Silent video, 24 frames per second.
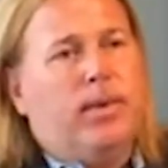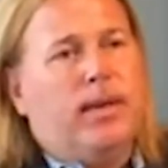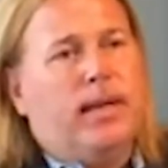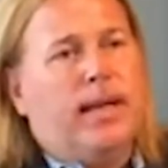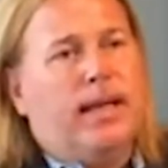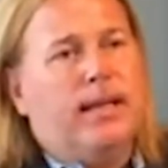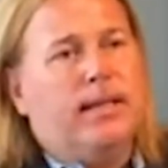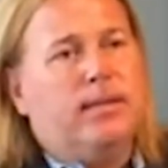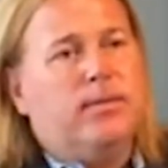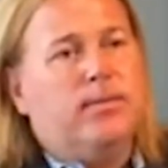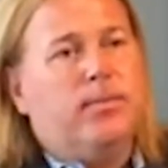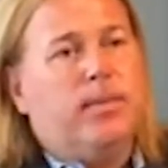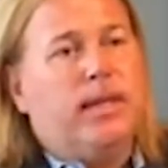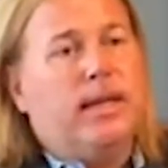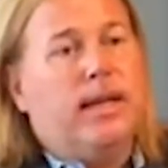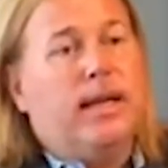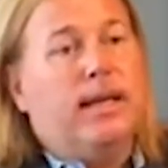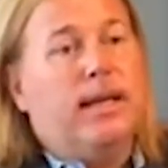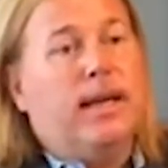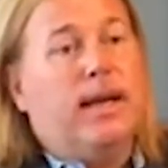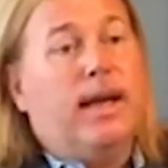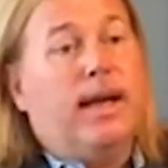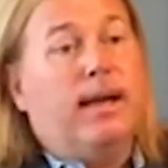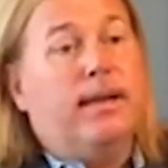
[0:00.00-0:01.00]
has
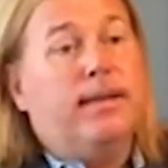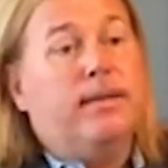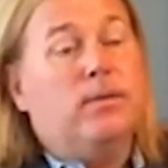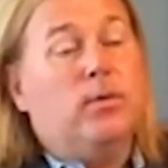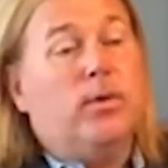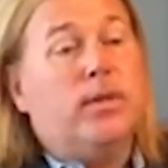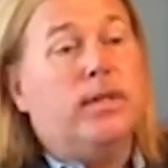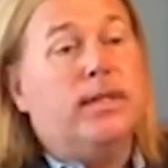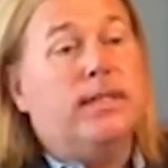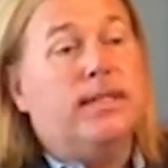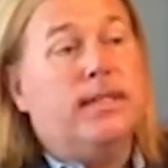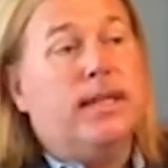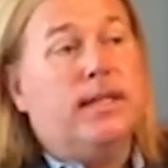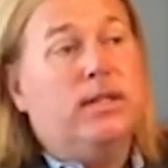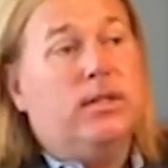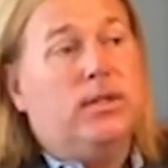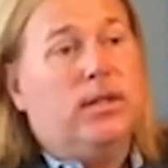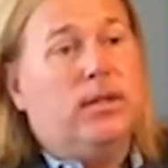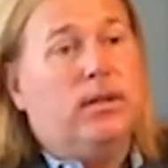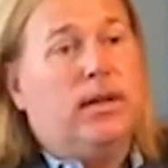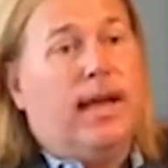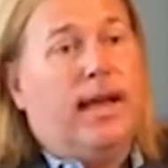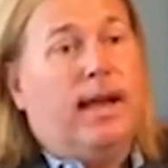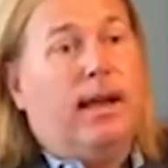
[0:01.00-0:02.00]
begun as an
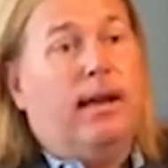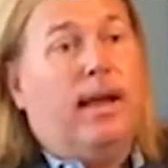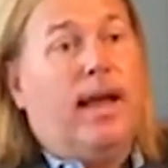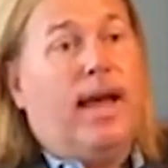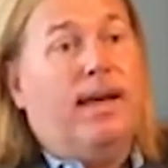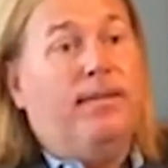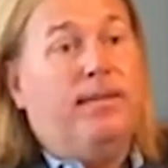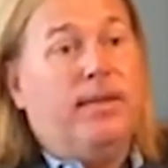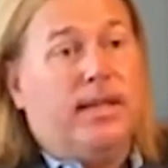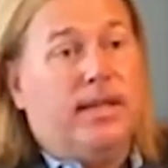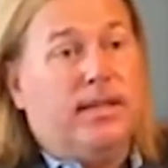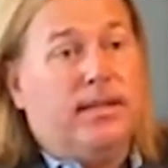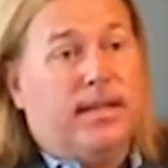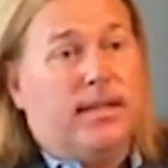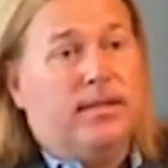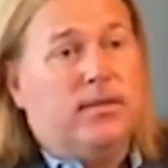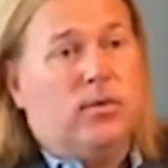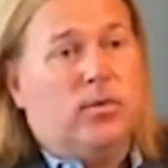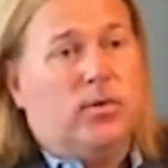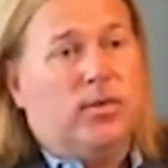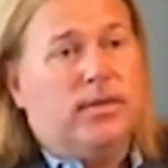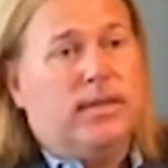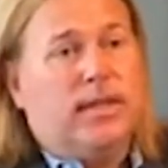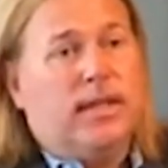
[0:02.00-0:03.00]
organization, Advocates as
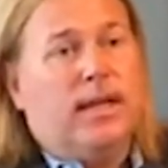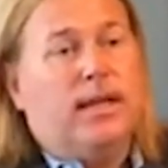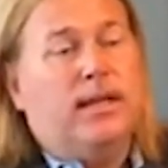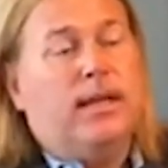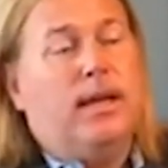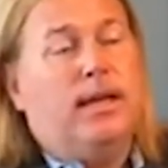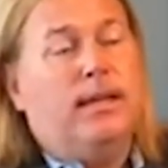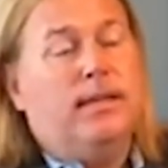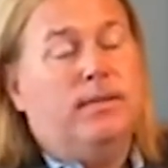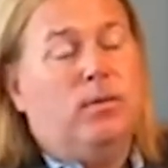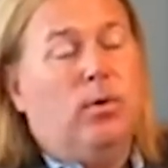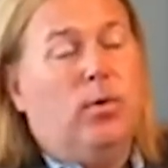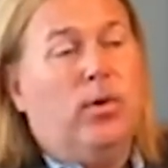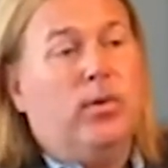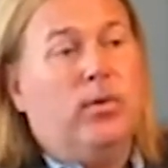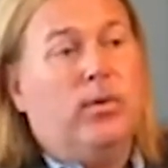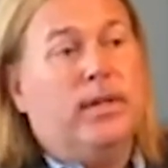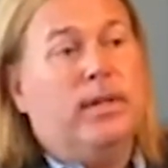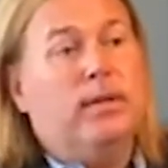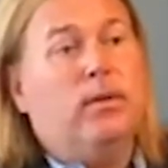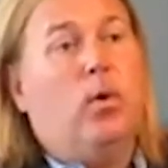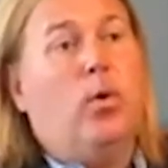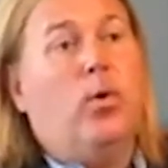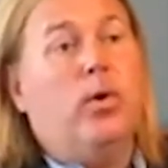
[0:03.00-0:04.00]

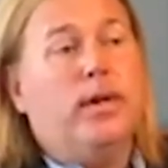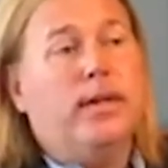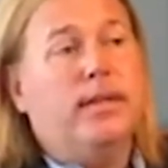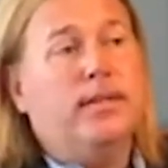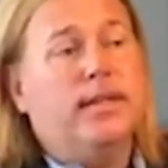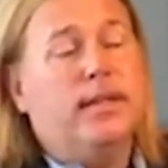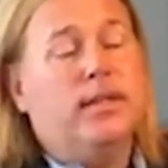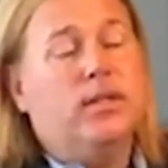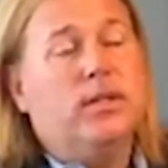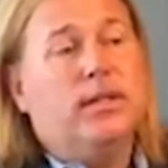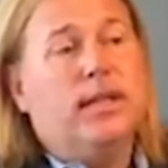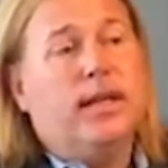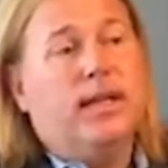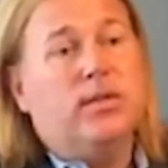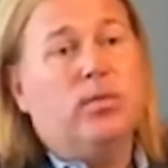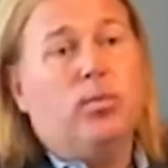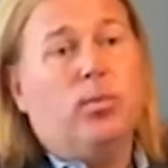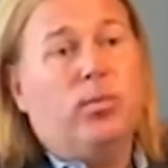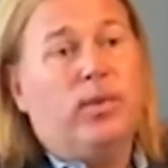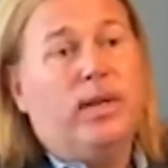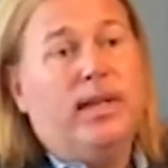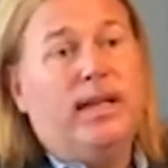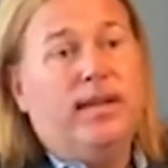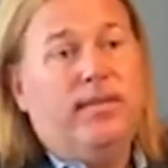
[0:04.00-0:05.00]
an organization, has
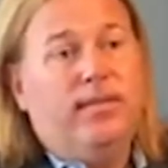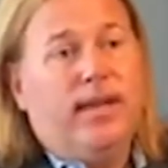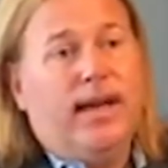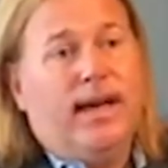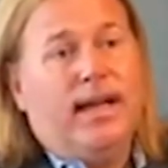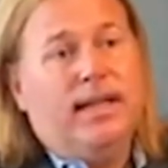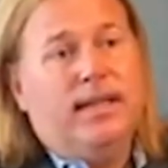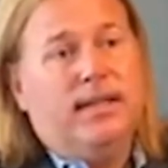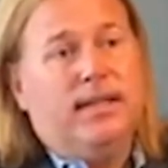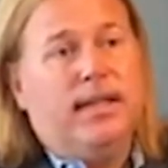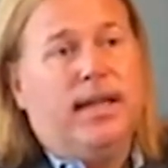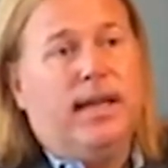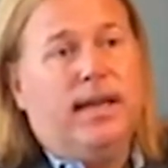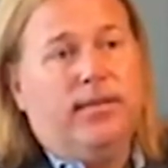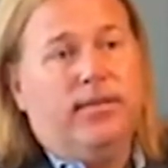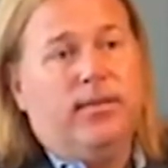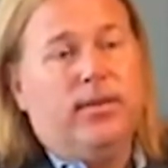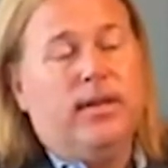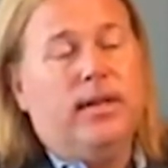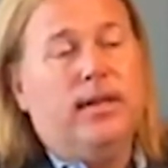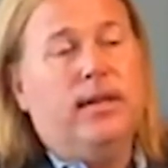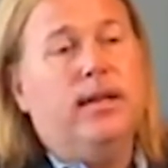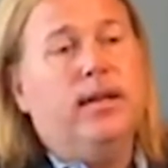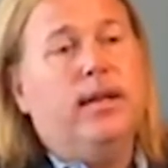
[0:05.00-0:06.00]
weaved that into
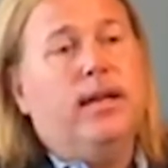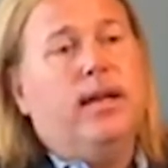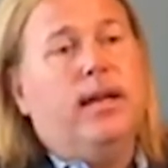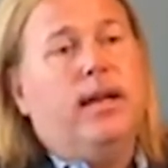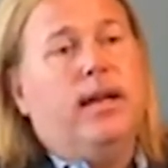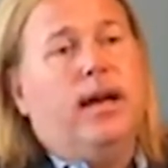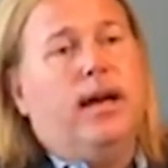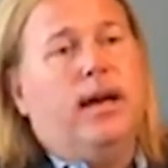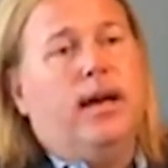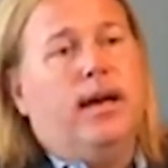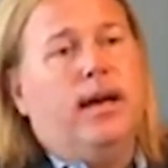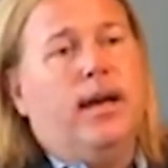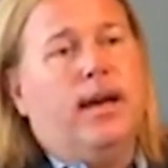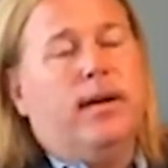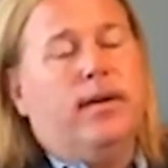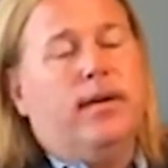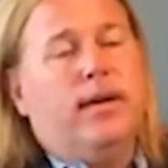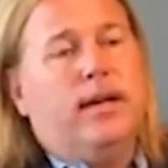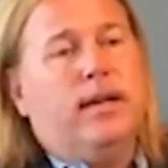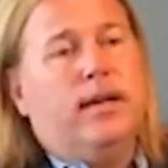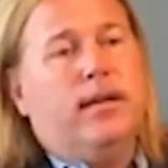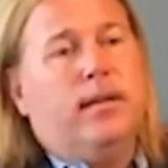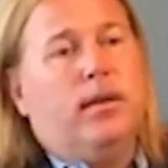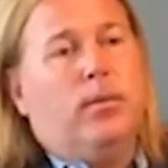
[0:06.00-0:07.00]
every
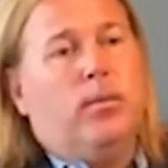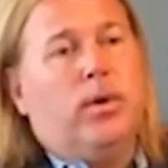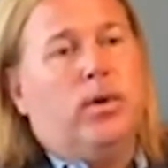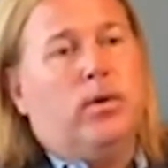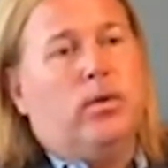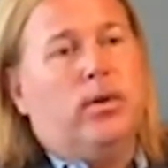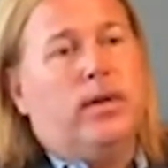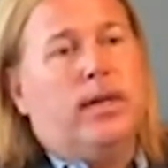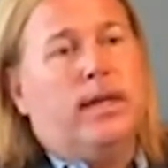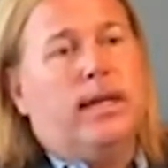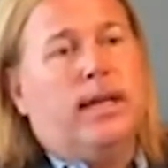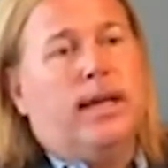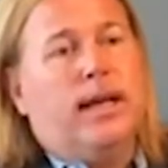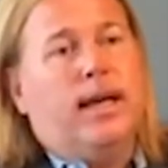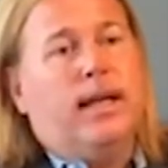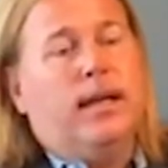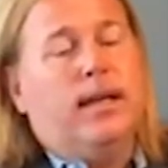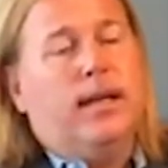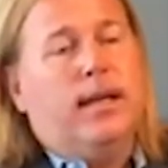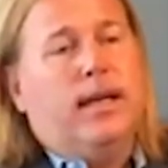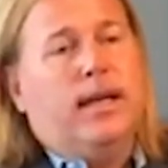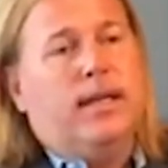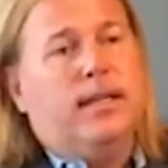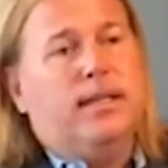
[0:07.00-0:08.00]
area that we're looking
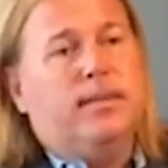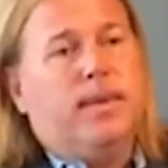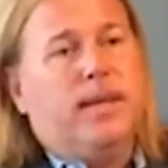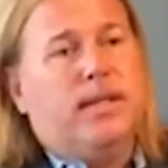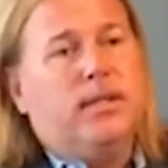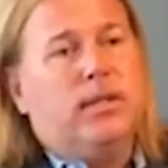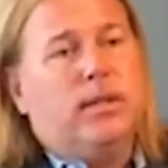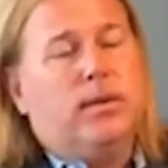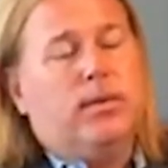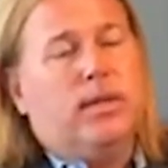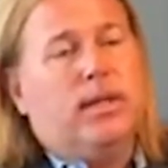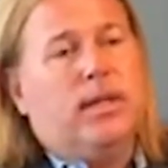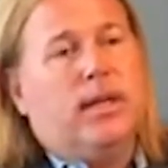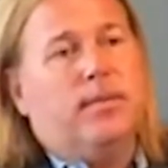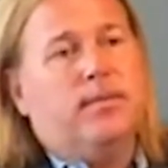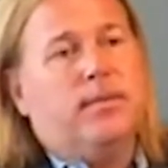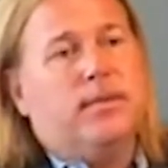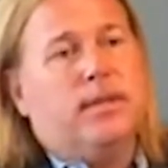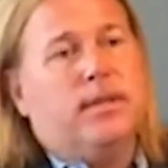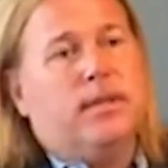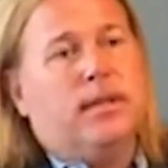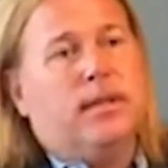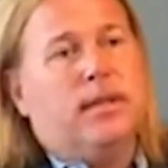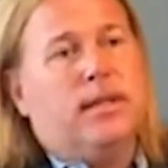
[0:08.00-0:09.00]
at, especially when it comes
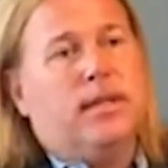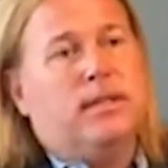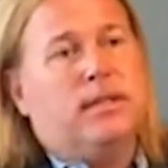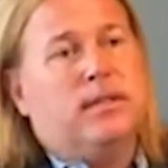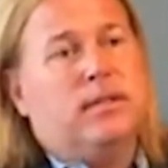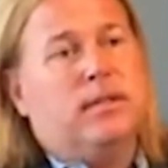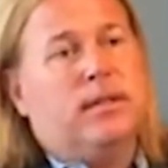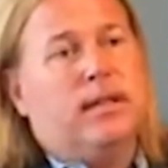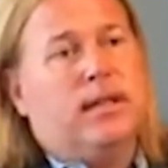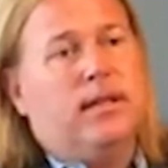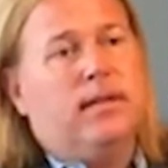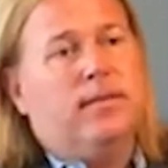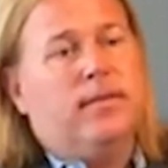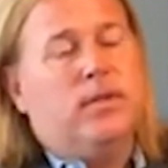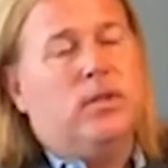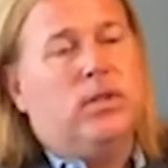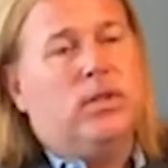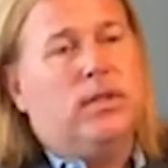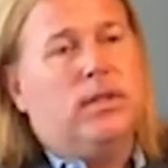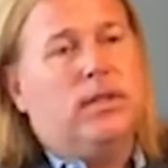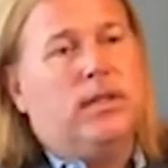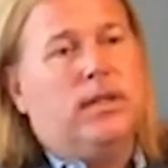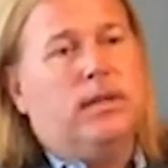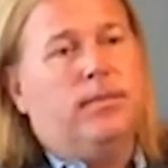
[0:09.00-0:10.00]
to the legislative
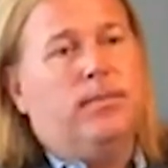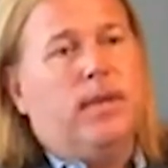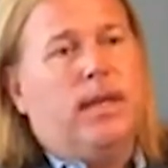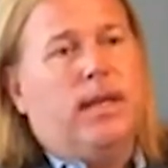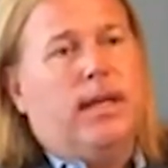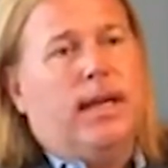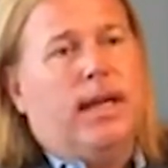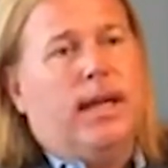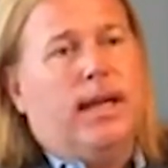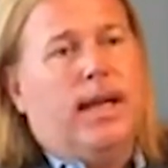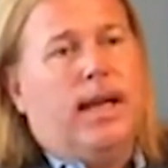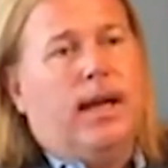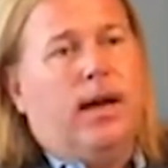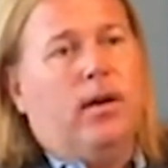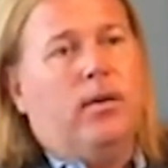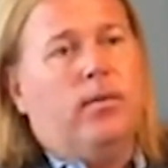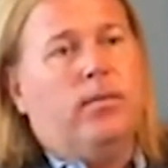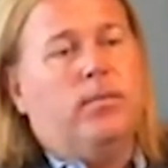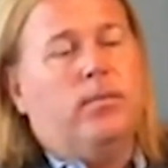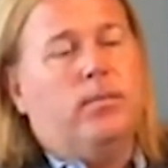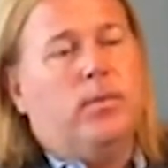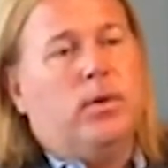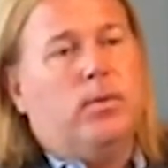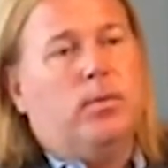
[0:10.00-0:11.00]
agenda and
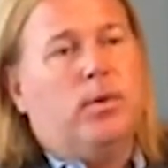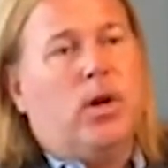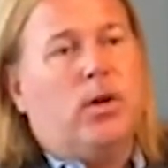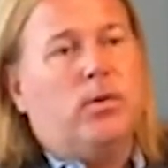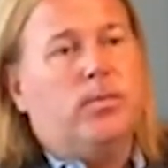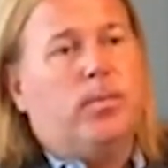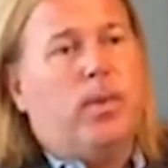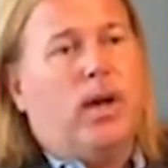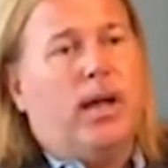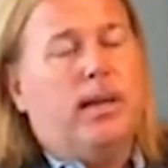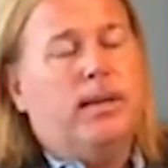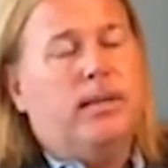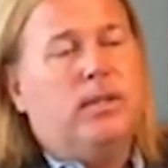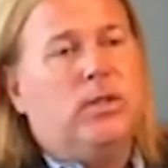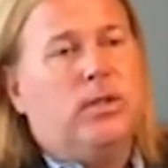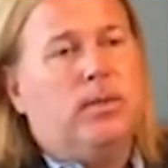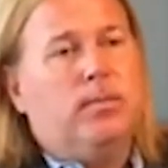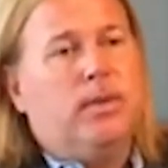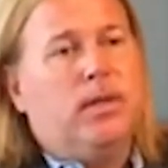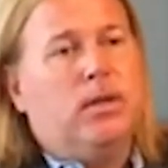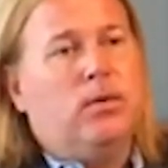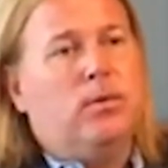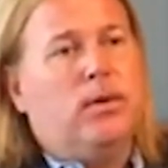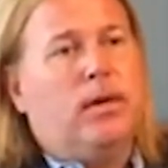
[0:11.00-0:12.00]
how there probably
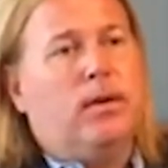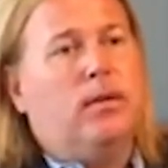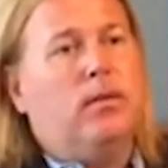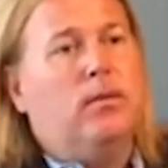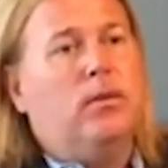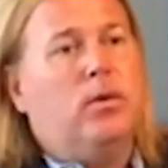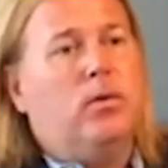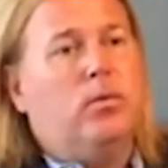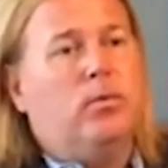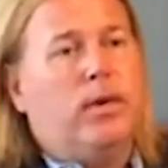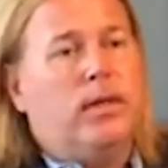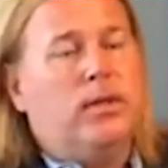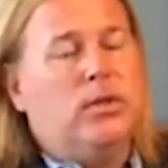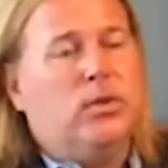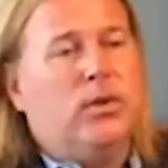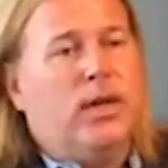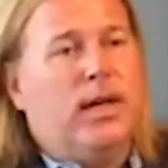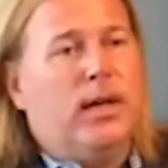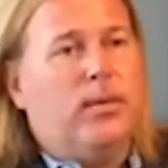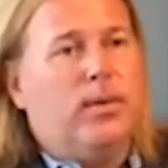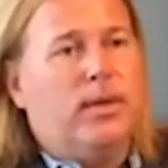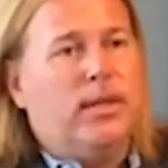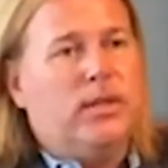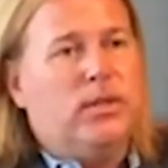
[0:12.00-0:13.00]
should be a little racial
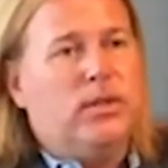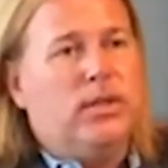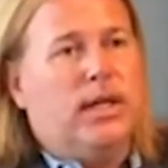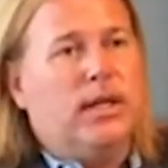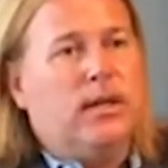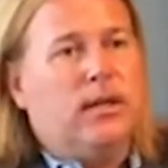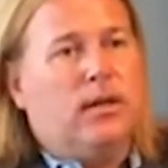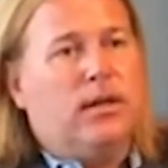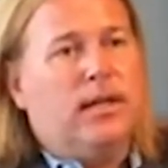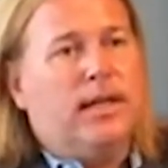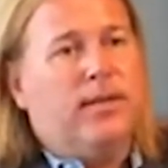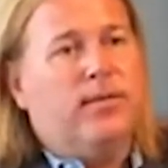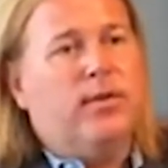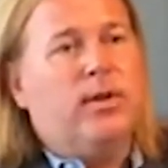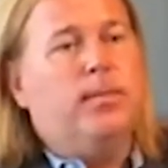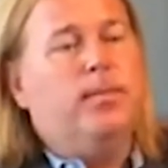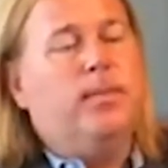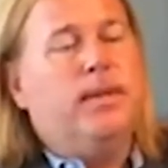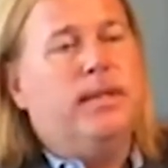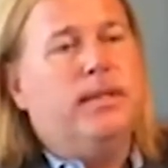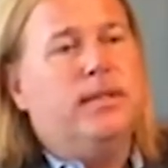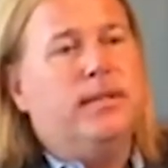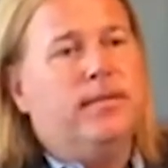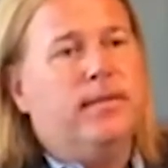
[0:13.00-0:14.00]
equity check on every
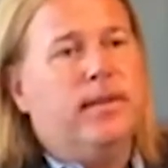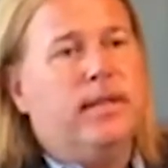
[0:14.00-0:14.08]
piece of